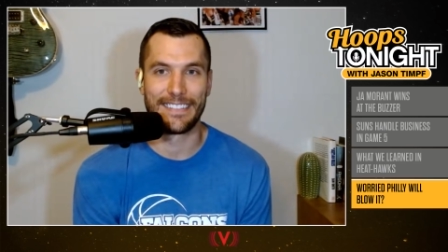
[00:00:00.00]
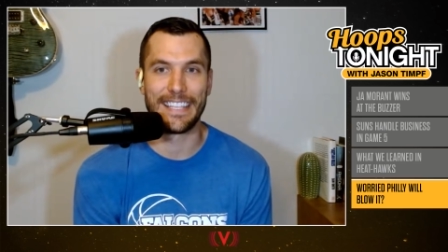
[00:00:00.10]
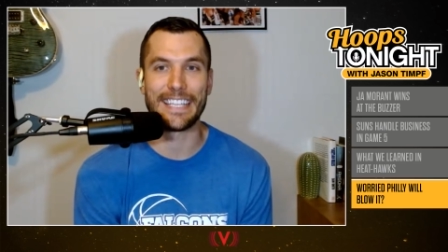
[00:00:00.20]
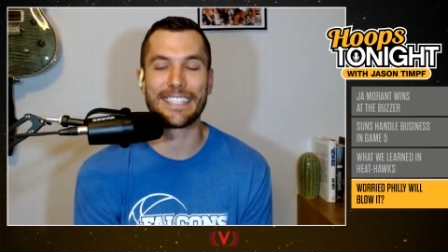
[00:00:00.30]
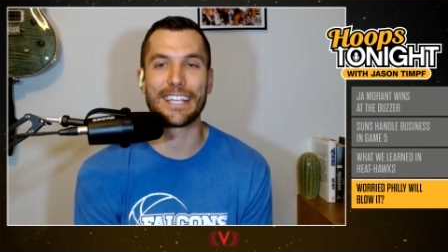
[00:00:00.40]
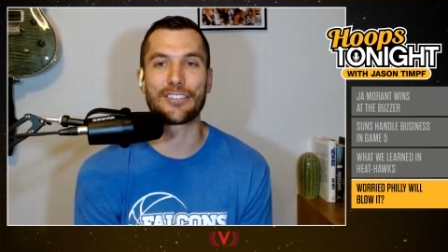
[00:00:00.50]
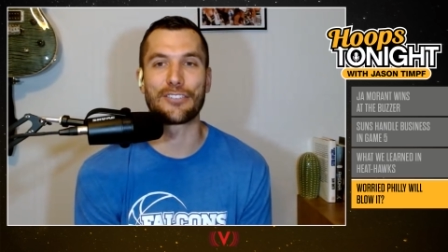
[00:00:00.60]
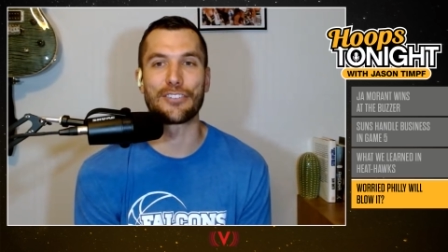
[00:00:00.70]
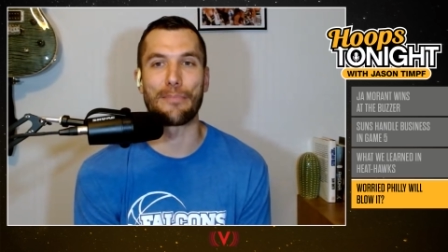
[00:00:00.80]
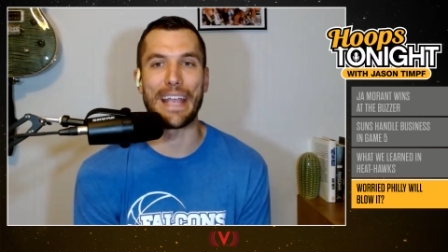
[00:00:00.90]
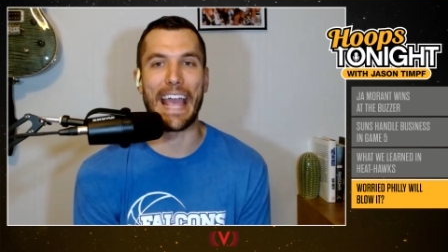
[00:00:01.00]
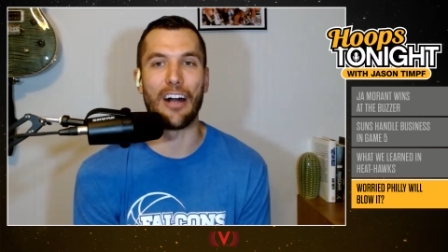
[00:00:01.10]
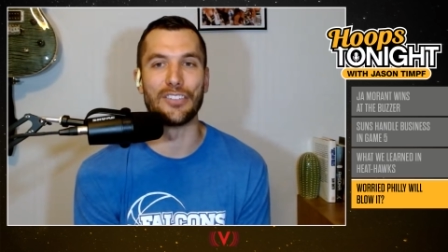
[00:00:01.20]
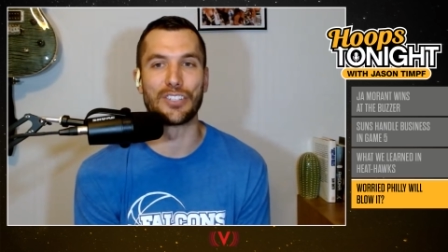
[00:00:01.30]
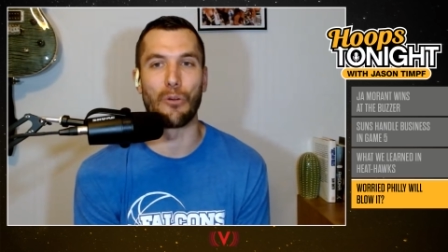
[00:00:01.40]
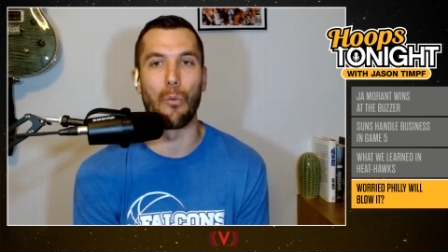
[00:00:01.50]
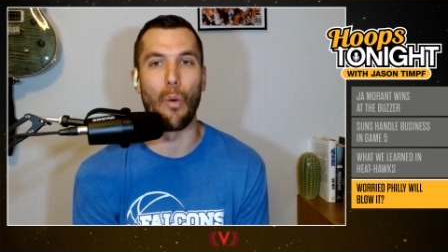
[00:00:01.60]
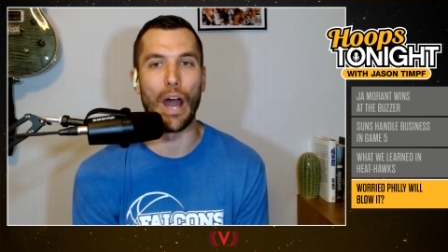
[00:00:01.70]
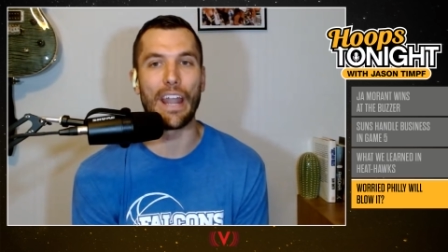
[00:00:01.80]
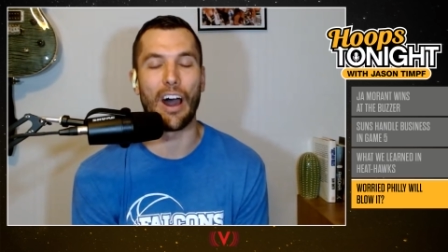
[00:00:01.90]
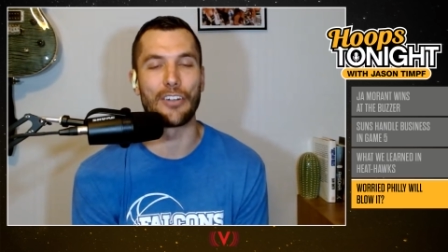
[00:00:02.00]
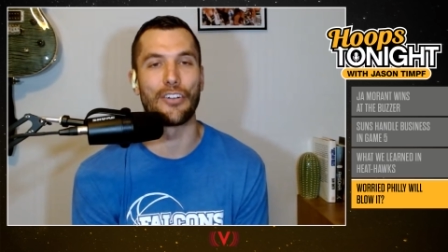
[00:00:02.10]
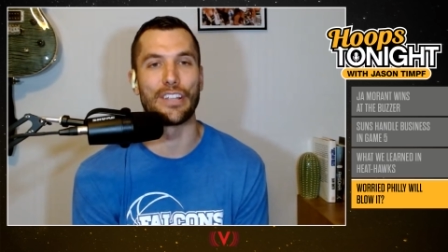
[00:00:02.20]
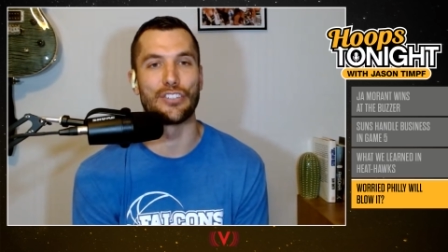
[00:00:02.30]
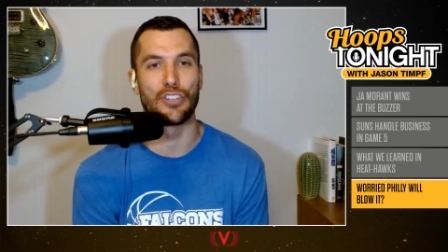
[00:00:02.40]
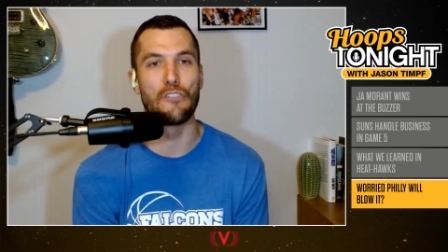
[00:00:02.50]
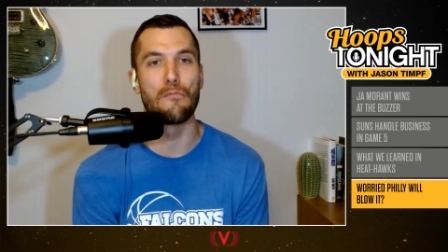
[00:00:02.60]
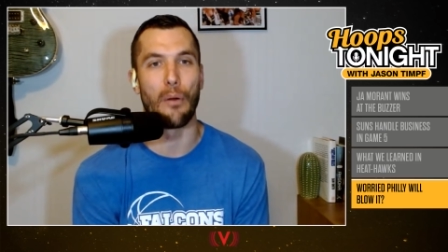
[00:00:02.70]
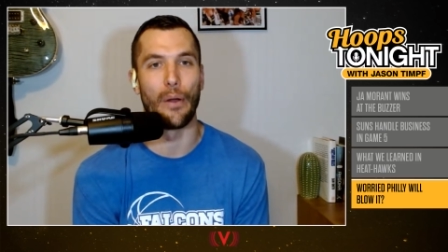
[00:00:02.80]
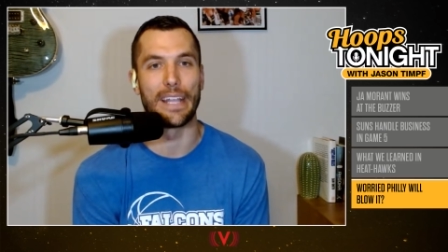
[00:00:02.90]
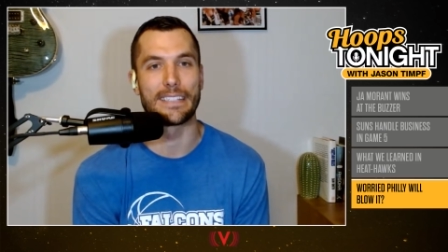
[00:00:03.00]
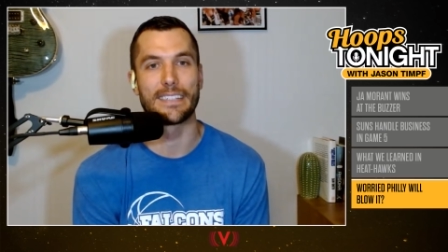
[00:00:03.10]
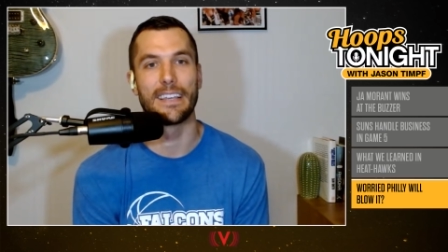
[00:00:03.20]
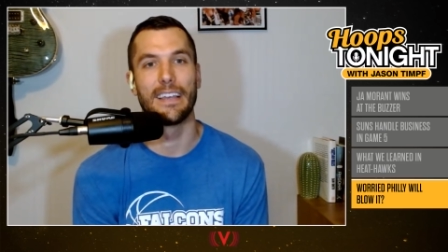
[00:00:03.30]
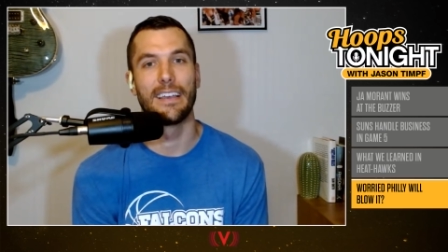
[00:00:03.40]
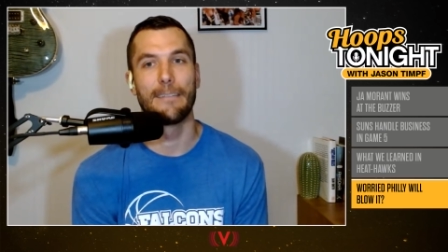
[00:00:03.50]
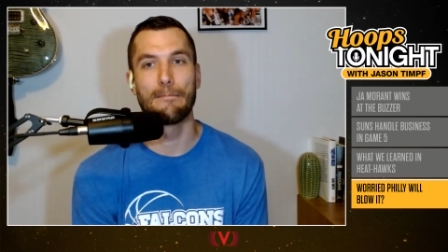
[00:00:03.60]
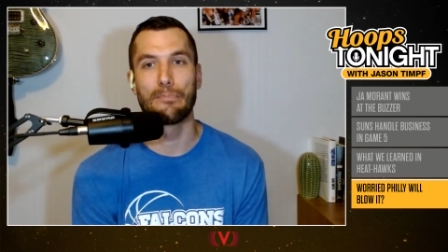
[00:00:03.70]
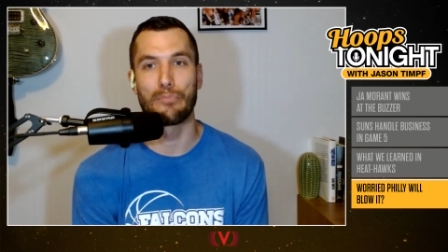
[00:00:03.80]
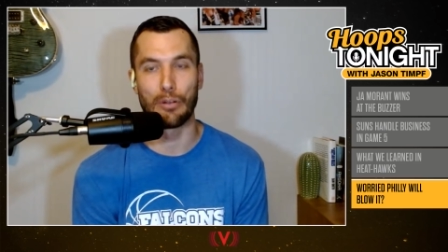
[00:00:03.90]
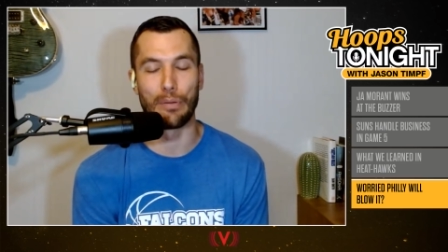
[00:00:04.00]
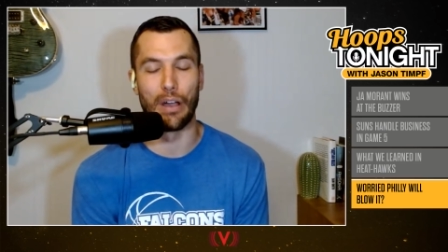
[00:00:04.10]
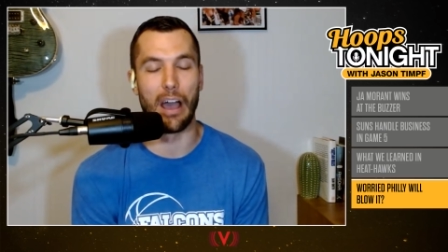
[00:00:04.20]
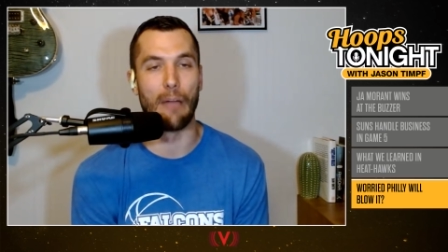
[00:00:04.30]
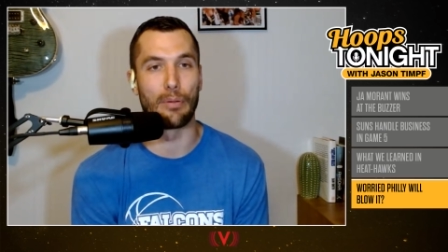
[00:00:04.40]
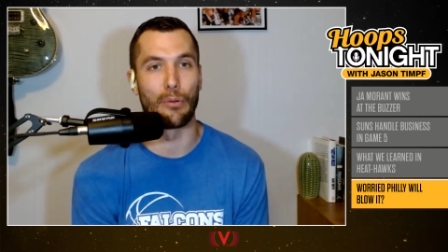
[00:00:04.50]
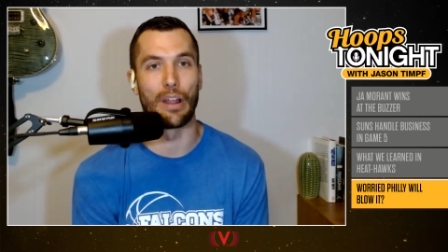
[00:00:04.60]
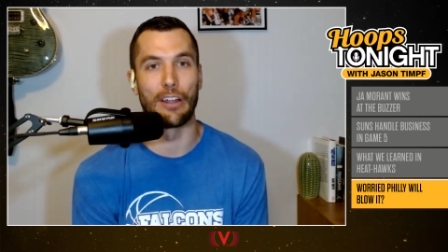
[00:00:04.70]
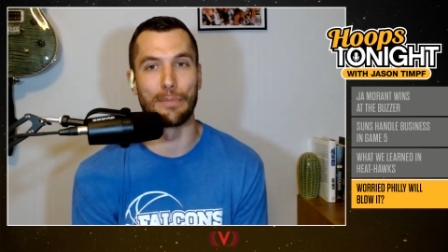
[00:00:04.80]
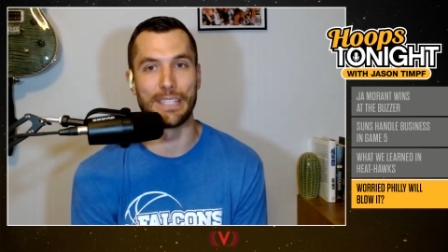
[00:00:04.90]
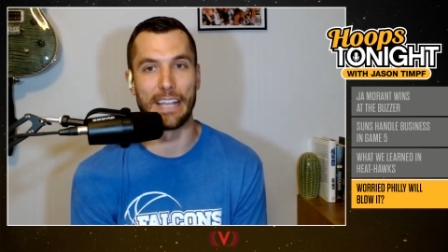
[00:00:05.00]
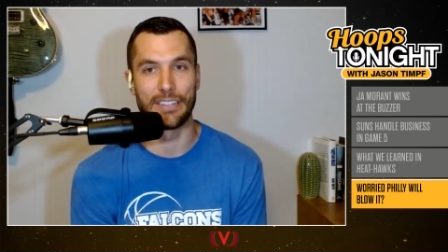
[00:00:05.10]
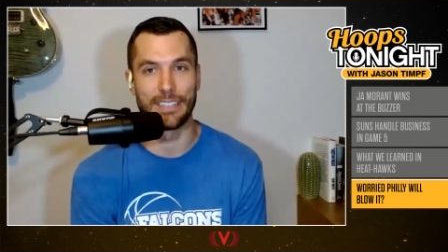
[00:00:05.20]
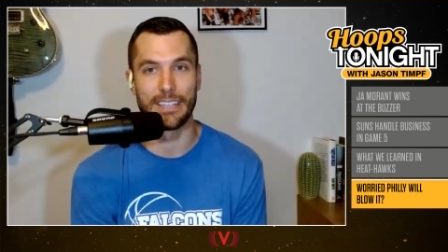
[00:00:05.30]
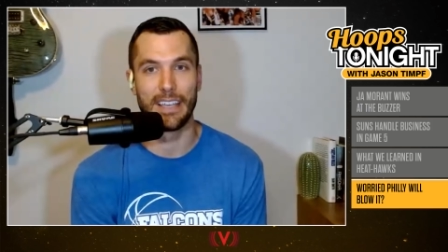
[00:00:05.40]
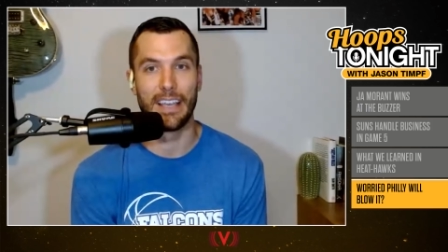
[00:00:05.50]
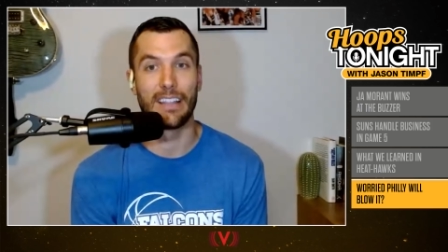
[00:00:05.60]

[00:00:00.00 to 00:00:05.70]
the Sixers are being held to 102 points per uh, per 100 possessions.